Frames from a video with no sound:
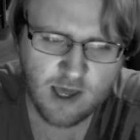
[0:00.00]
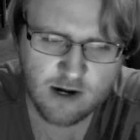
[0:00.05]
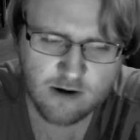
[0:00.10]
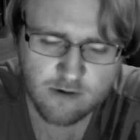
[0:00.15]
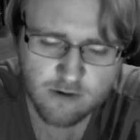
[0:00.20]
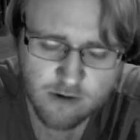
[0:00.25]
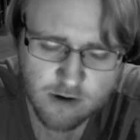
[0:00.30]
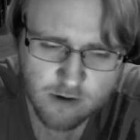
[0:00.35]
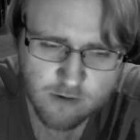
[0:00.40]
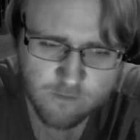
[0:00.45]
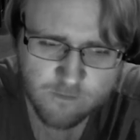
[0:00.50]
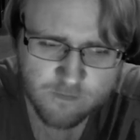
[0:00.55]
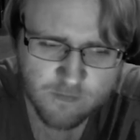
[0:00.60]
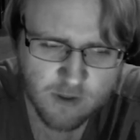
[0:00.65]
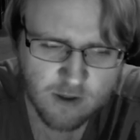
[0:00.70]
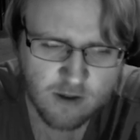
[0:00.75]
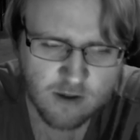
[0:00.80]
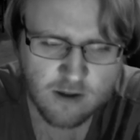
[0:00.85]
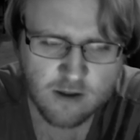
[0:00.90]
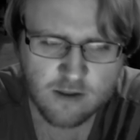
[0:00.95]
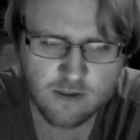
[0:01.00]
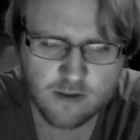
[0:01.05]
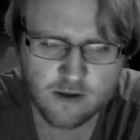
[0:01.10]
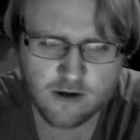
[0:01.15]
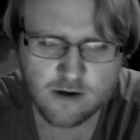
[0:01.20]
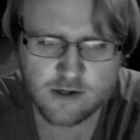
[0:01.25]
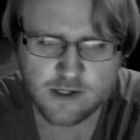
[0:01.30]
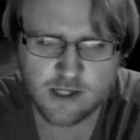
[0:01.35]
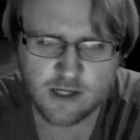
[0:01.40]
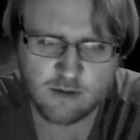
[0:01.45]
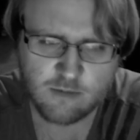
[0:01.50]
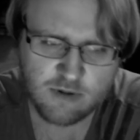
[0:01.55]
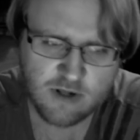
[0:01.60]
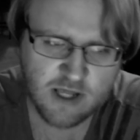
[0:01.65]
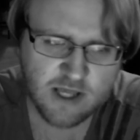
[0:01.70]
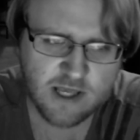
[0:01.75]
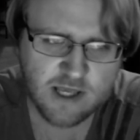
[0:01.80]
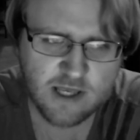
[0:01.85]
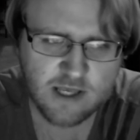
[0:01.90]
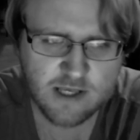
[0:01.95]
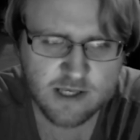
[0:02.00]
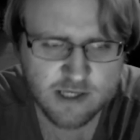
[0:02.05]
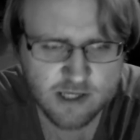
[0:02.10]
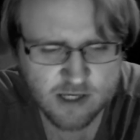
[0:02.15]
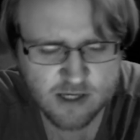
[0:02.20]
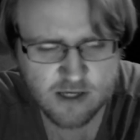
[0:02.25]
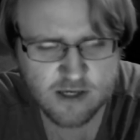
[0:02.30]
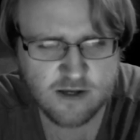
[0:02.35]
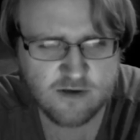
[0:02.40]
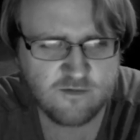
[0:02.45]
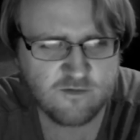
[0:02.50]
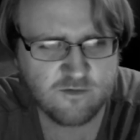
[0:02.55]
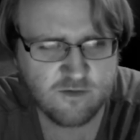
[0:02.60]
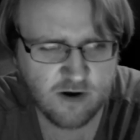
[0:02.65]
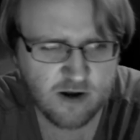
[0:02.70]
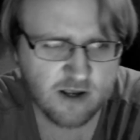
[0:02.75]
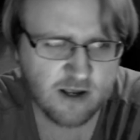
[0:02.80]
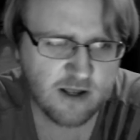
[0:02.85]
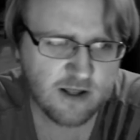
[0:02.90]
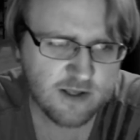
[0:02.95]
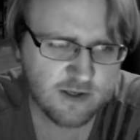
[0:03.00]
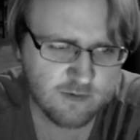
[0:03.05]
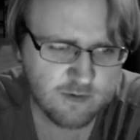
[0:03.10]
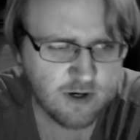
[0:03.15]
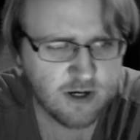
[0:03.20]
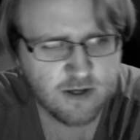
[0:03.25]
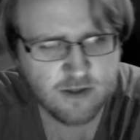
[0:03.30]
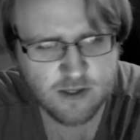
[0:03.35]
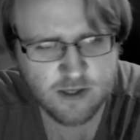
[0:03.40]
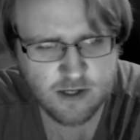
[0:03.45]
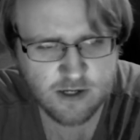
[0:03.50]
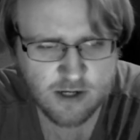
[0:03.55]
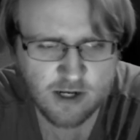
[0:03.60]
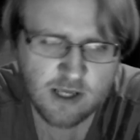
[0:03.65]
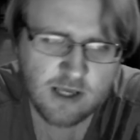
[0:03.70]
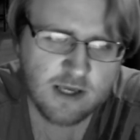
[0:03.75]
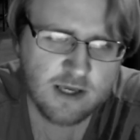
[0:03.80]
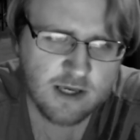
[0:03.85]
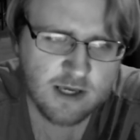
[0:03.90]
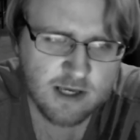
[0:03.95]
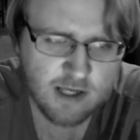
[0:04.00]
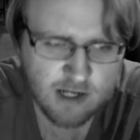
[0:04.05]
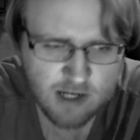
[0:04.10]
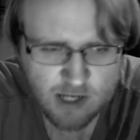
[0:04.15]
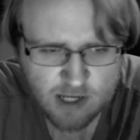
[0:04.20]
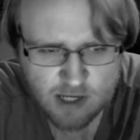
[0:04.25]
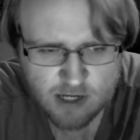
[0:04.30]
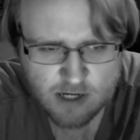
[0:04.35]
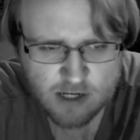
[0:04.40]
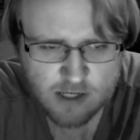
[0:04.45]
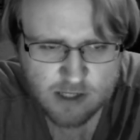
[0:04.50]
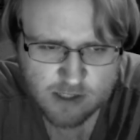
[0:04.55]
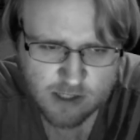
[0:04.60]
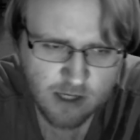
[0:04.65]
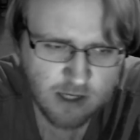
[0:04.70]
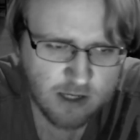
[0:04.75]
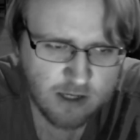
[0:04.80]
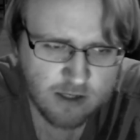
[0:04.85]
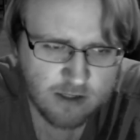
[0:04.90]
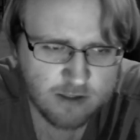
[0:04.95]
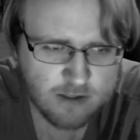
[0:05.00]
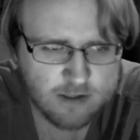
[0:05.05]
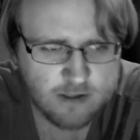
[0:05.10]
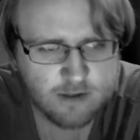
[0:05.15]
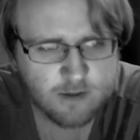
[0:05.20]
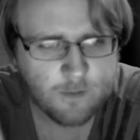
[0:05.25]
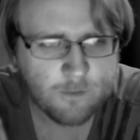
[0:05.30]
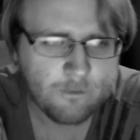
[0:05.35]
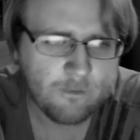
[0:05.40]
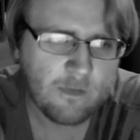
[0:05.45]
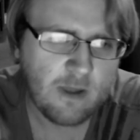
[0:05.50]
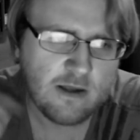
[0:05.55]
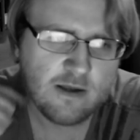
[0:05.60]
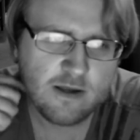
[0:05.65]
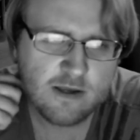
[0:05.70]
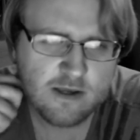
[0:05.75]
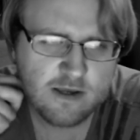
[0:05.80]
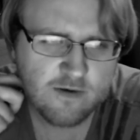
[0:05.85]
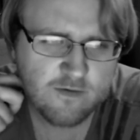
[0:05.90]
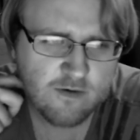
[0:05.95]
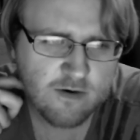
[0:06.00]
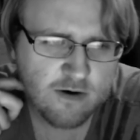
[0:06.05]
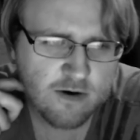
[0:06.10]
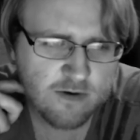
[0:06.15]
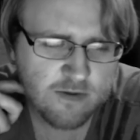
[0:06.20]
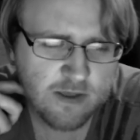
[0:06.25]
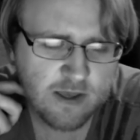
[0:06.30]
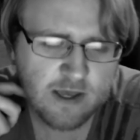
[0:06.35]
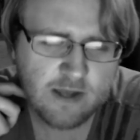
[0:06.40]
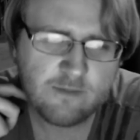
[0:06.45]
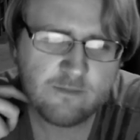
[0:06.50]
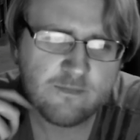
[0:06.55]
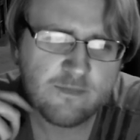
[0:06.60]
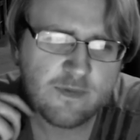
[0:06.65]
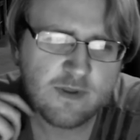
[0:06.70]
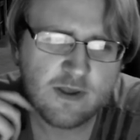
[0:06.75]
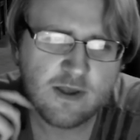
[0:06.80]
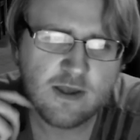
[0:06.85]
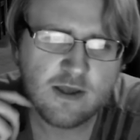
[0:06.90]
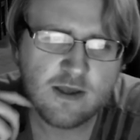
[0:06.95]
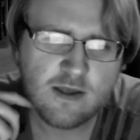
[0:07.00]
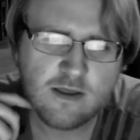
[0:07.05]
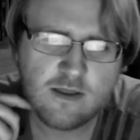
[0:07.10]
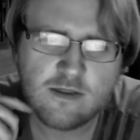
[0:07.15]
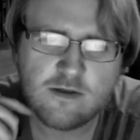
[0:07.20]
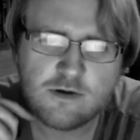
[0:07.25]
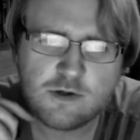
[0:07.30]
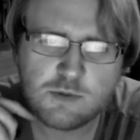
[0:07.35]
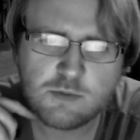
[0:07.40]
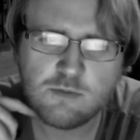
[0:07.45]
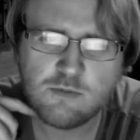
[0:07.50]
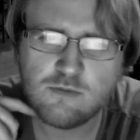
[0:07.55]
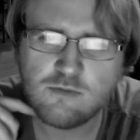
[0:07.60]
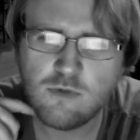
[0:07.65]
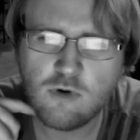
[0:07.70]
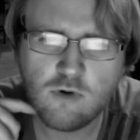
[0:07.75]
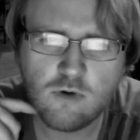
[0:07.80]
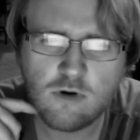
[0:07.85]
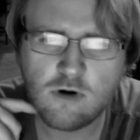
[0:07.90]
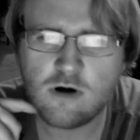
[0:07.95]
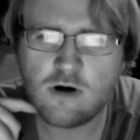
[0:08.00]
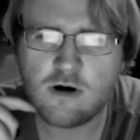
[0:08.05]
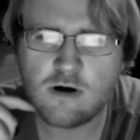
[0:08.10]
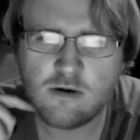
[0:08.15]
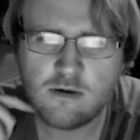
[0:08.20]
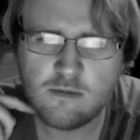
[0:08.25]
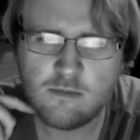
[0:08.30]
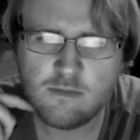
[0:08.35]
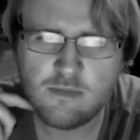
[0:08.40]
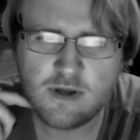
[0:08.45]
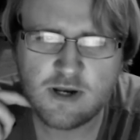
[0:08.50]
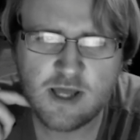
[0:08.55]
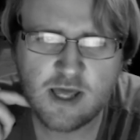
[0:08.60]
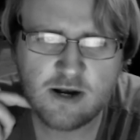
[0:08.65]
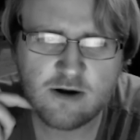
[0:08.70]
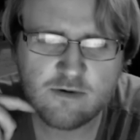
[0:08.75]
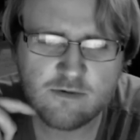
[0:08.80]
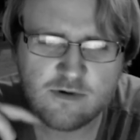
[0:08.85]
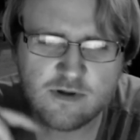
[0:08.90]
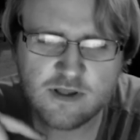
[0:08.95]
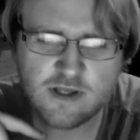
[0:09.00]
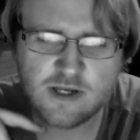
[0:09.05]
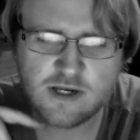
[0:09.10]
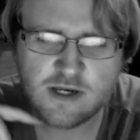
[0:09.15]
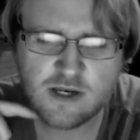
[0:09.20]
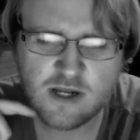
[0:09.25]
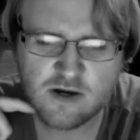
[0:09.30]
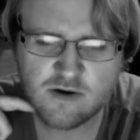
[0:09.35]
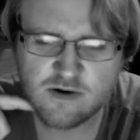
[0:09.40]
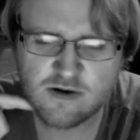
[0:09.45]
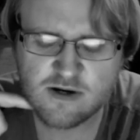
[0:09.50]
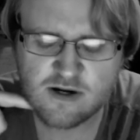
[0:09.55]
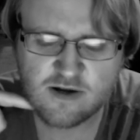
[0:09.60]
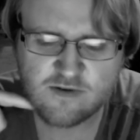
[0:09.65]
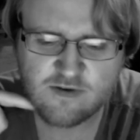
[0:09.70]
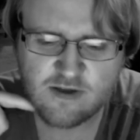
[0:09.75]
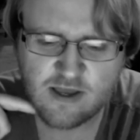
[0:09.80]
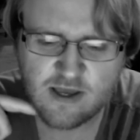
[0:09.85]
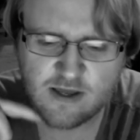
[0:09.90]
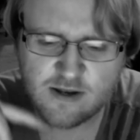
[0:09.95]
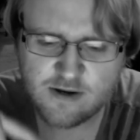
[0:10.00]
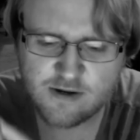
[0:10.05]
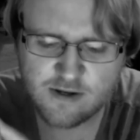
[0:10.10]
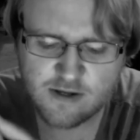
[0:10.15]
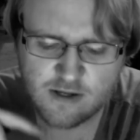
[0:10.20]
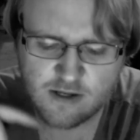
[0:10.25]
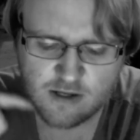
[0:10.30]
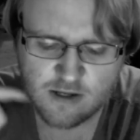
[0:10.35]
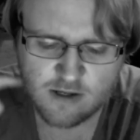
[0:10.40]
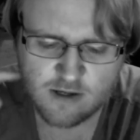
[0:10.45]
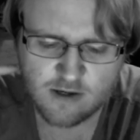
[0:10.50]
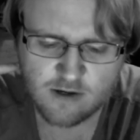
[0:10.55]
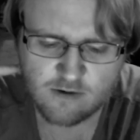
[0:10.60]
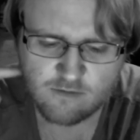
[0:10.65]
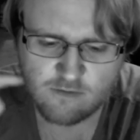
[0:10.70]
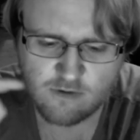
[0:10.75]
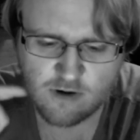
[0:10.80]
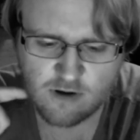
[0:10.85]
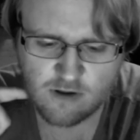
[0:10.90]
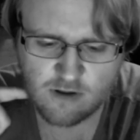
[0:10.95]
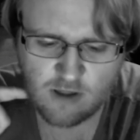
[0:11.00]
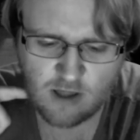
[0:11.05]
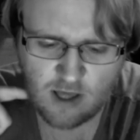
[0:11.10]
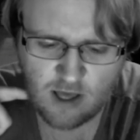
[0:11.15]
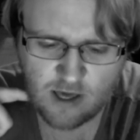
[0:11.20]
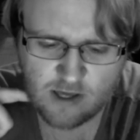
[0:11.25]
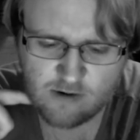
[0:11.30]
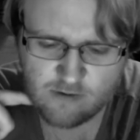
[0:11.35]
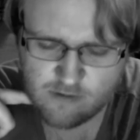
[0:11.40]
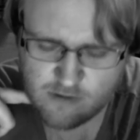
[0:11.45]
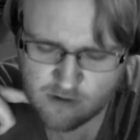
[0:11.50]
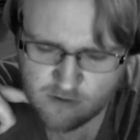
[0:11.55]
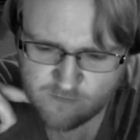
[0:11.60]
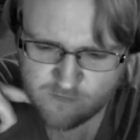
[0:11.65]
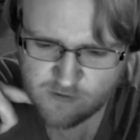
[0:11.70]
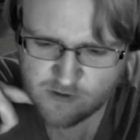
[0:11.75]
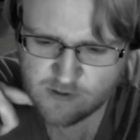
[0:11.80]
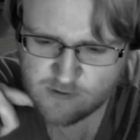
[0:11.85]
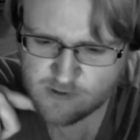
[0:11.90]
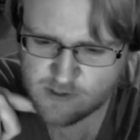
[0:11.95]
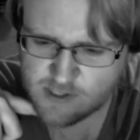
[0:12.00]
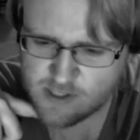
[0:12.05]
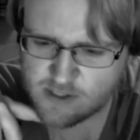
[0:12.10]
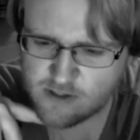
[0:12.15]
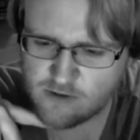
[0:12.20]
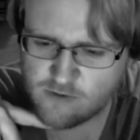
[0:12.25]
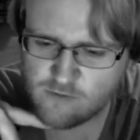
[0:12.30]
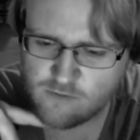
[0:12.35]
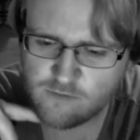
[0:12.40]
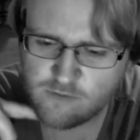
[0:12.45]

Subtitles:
I don't know. There's a place in France where the naked ladies dance. You ever heard that? There's more, but I don't really know it offhand. Well, I don't know if this was like a